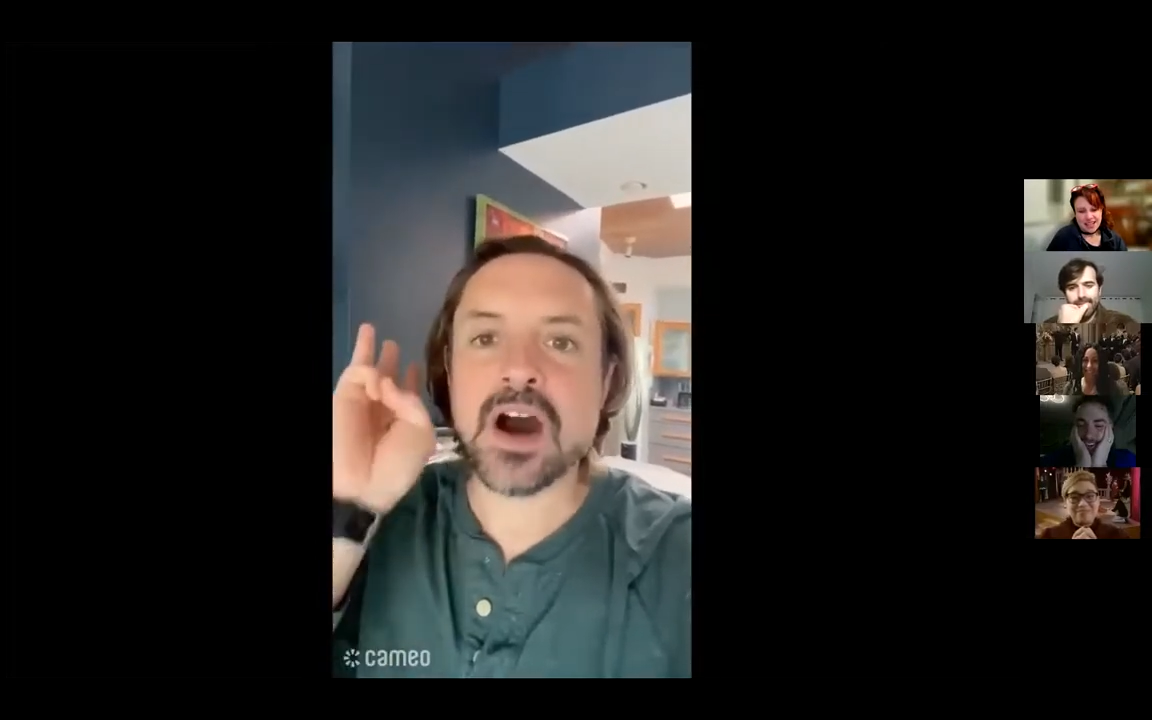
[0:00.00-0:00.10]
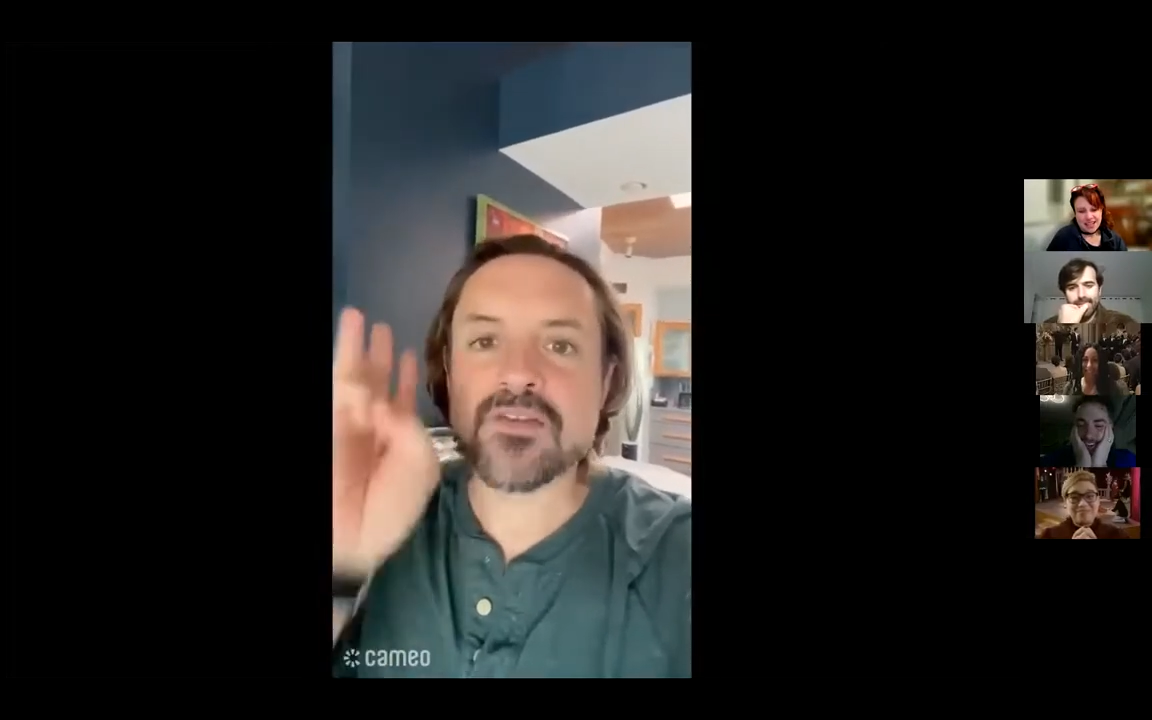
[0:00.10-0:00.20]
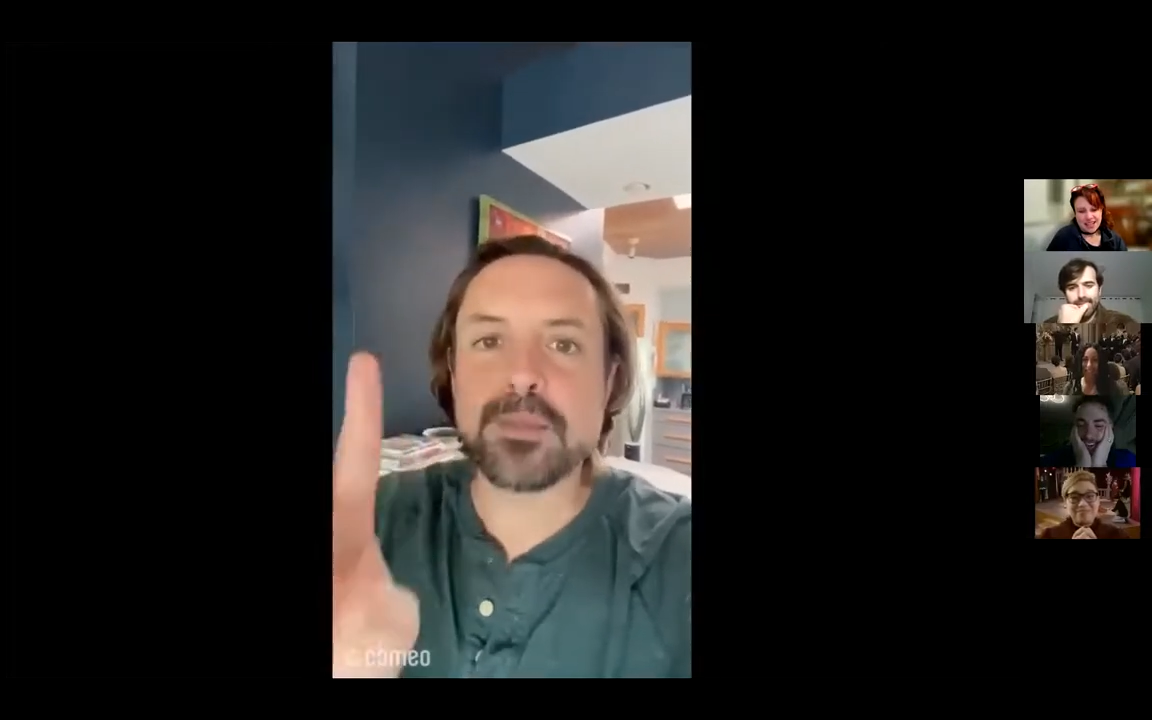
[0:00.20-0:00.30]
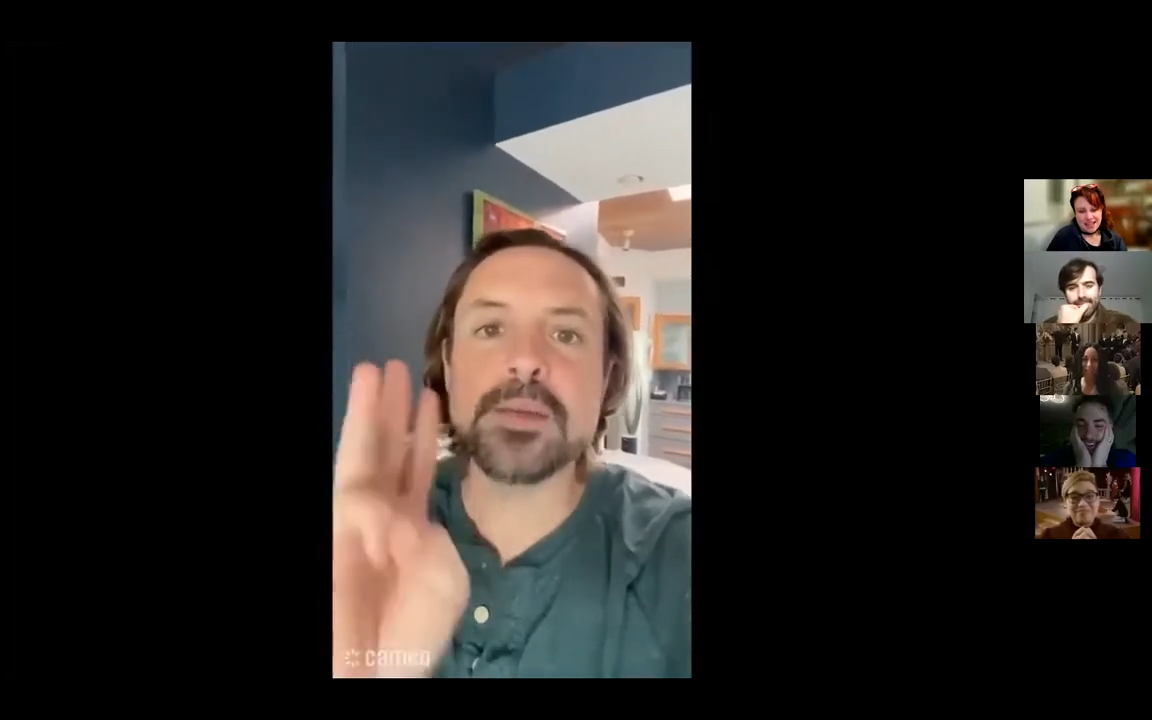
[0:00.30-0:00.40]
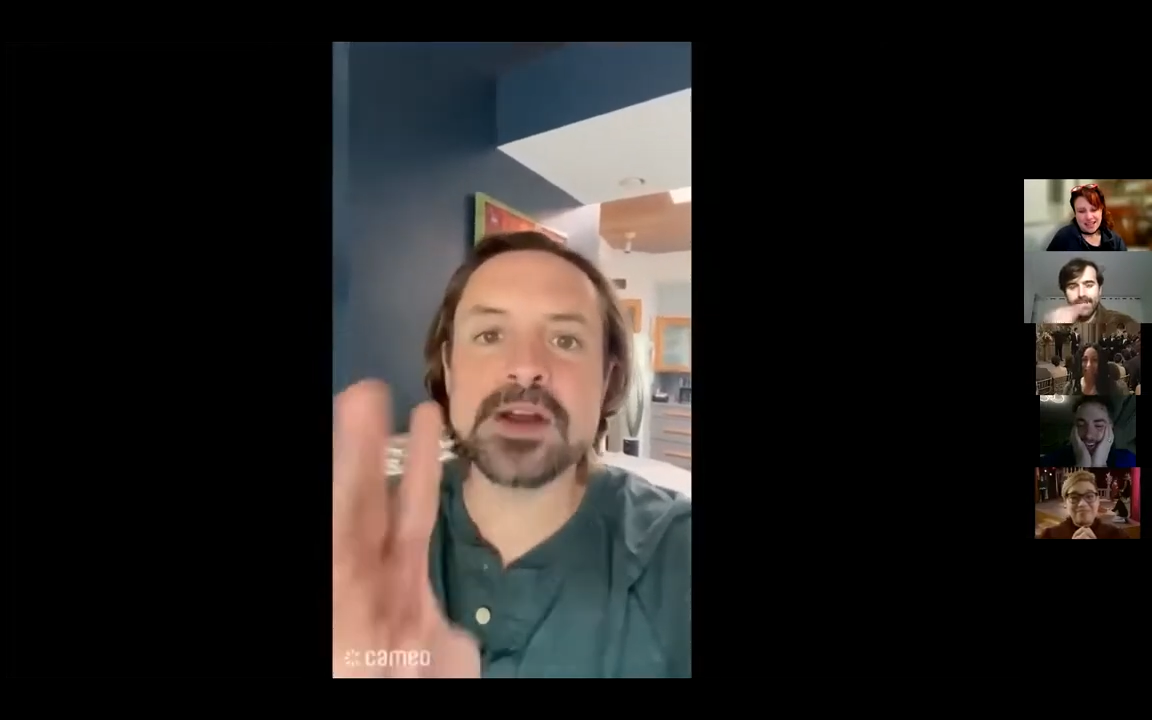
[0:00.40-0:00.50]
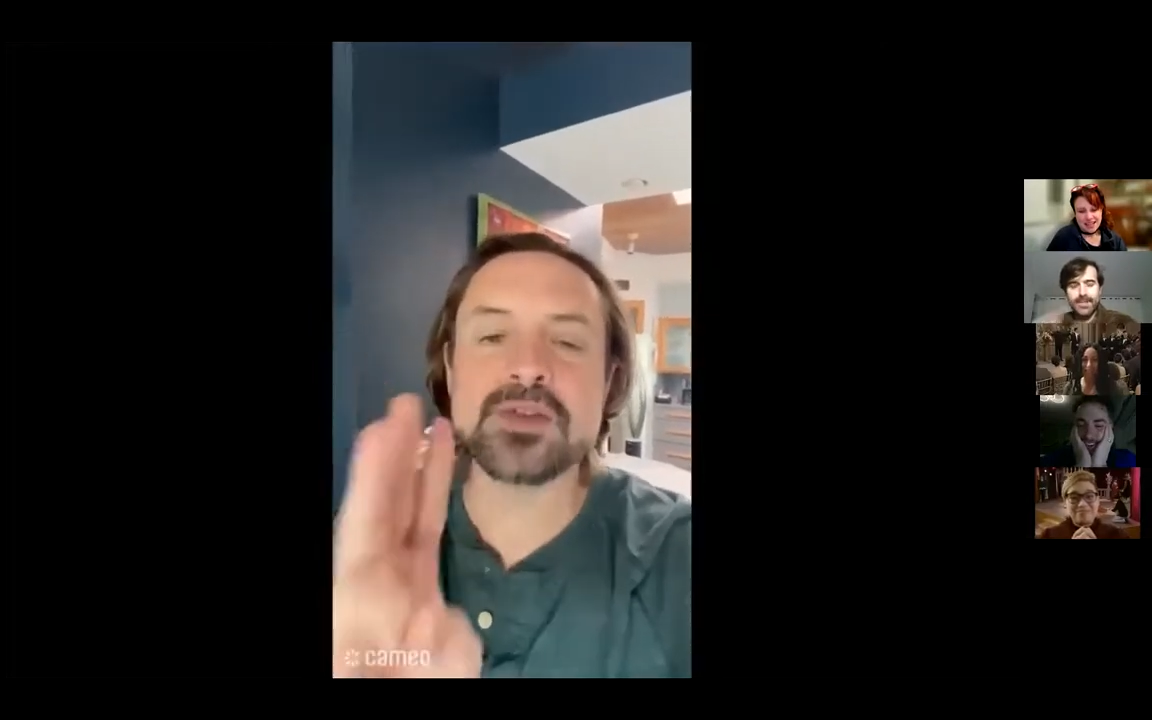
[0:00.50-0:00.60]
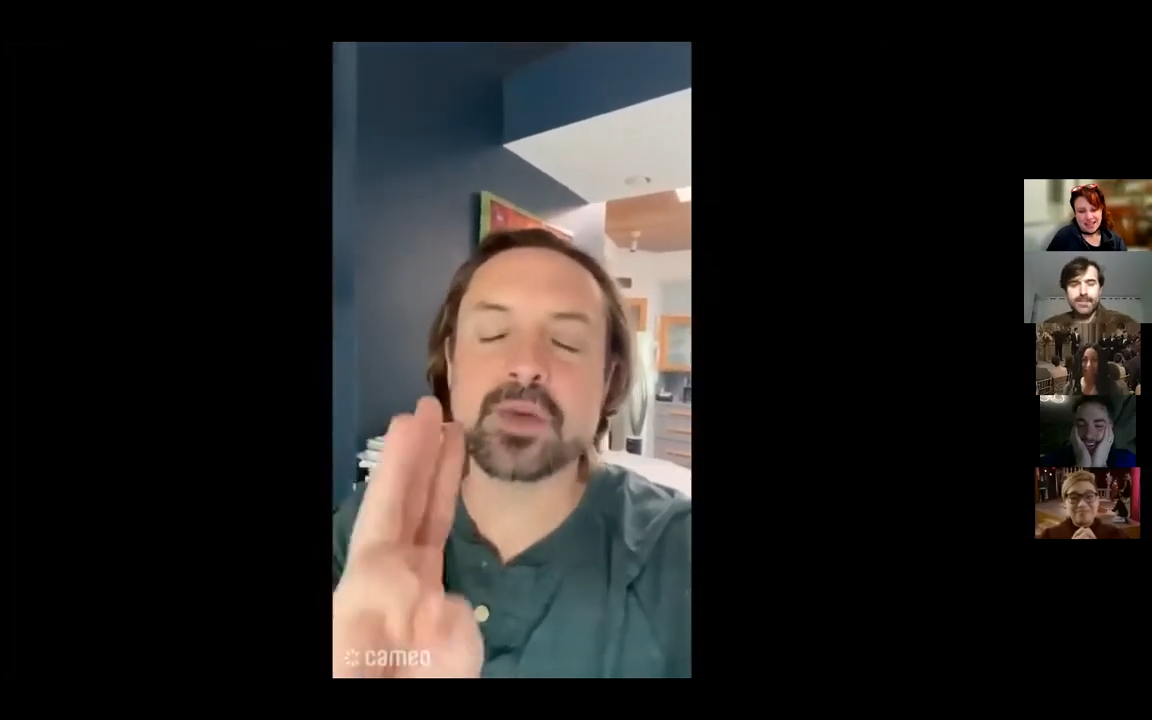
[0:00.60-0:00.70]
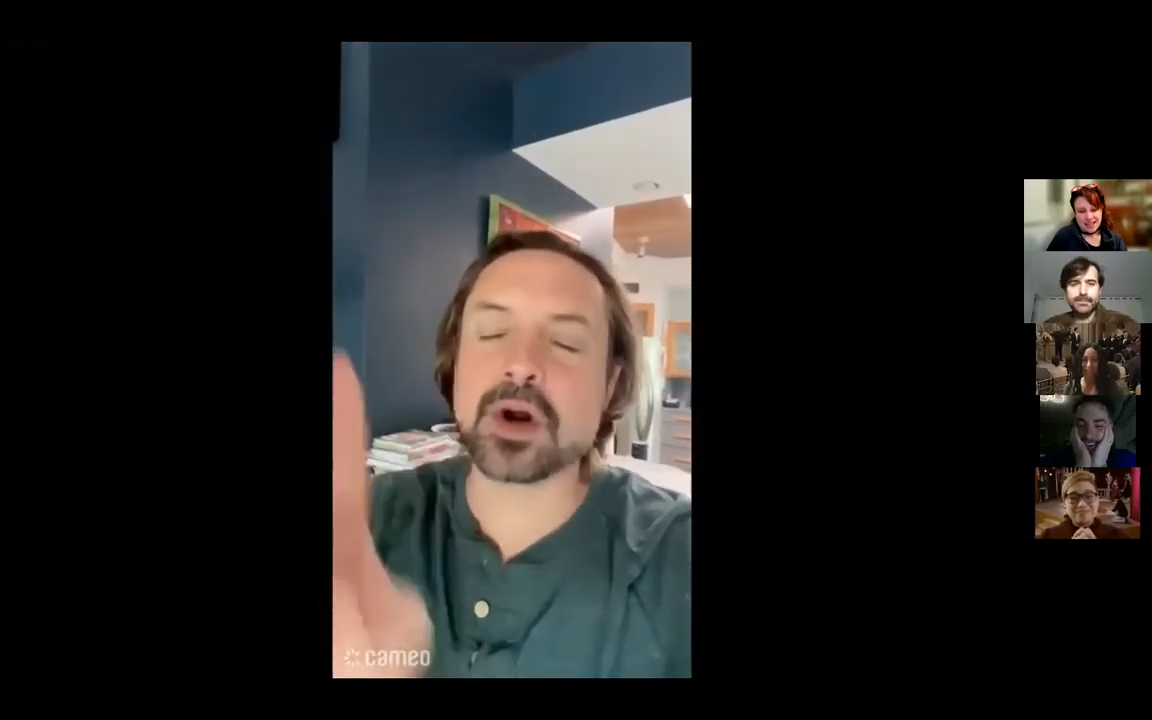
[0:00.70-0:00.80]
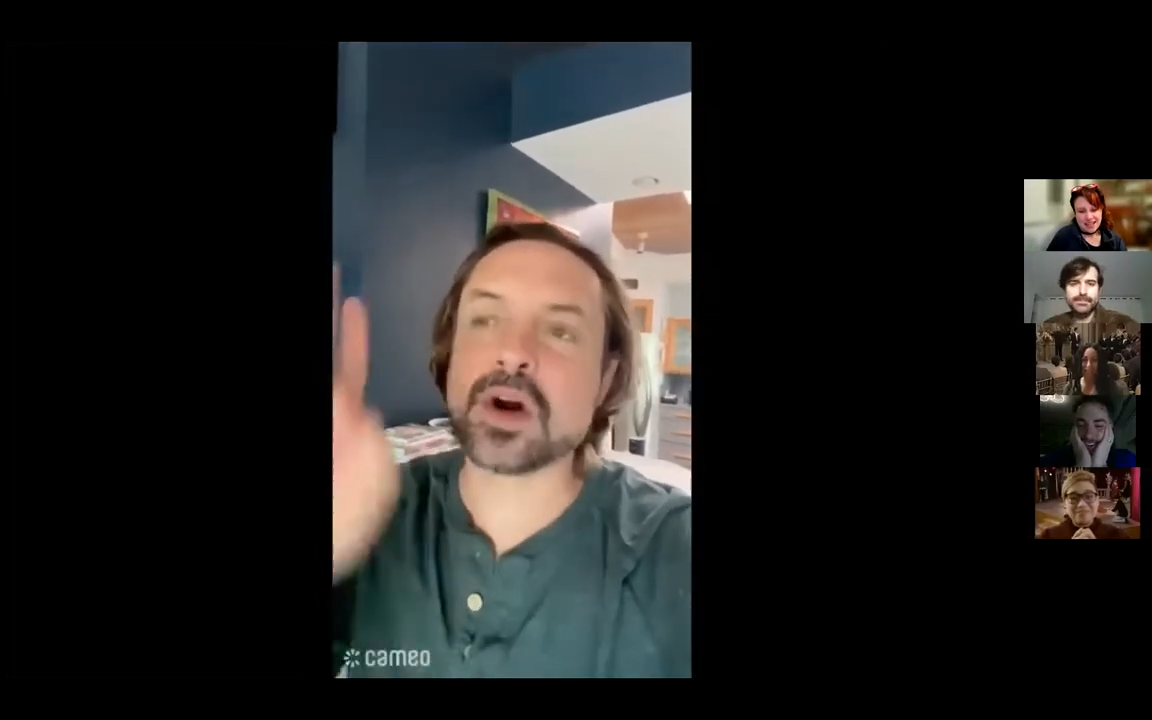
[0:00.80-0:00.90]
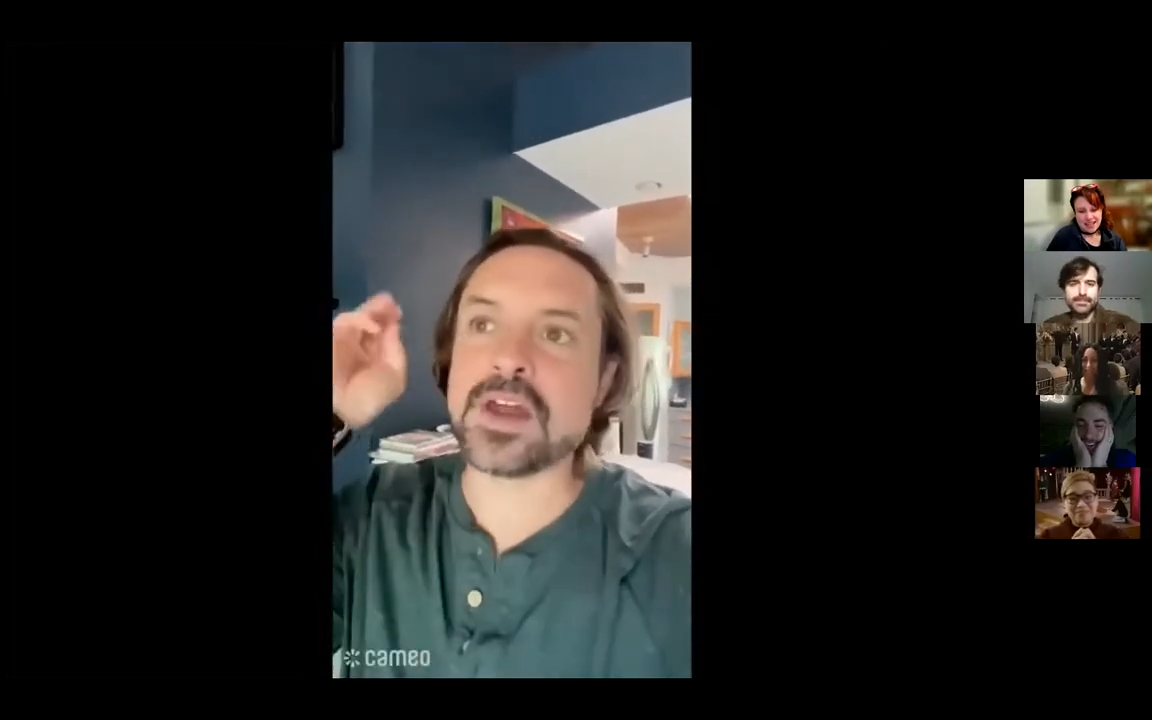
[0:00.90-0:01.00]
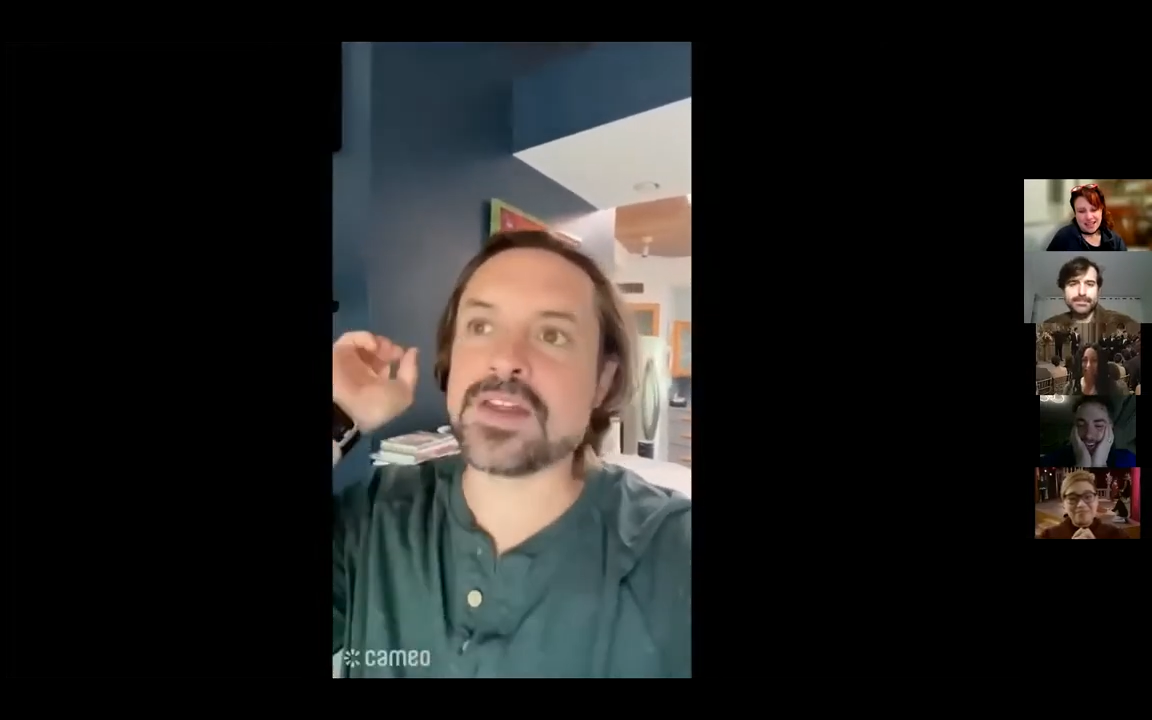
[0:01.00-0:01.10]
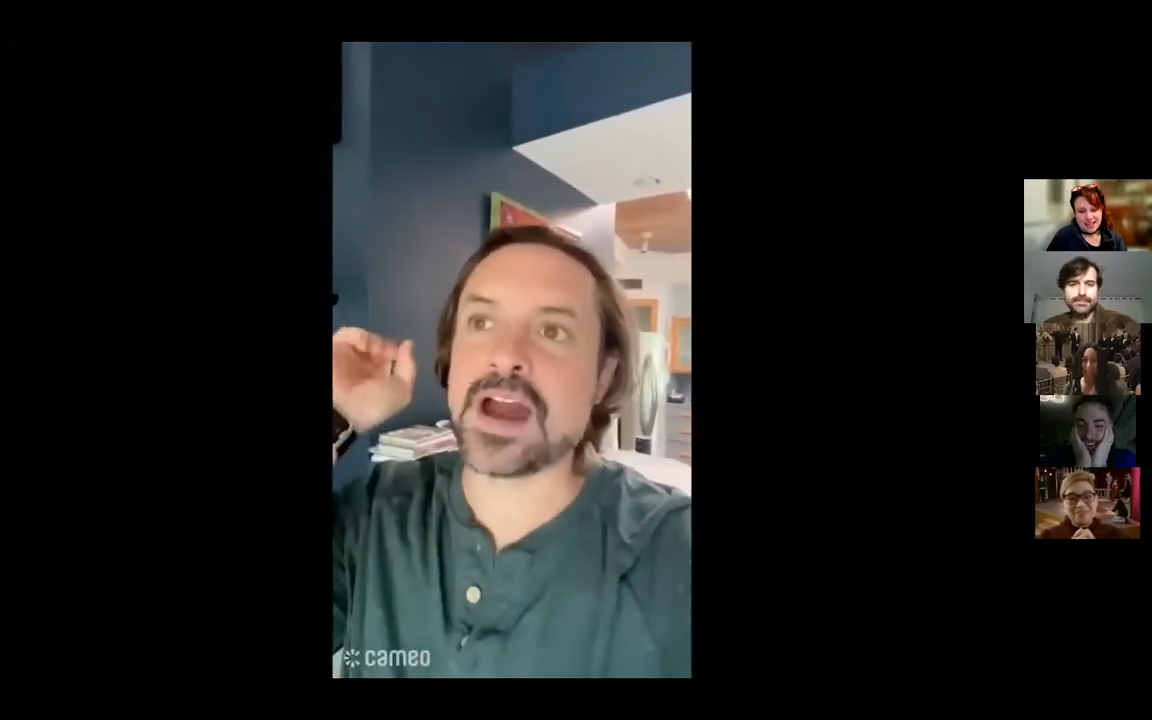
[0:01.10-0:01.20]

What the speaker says: of Boy Meets World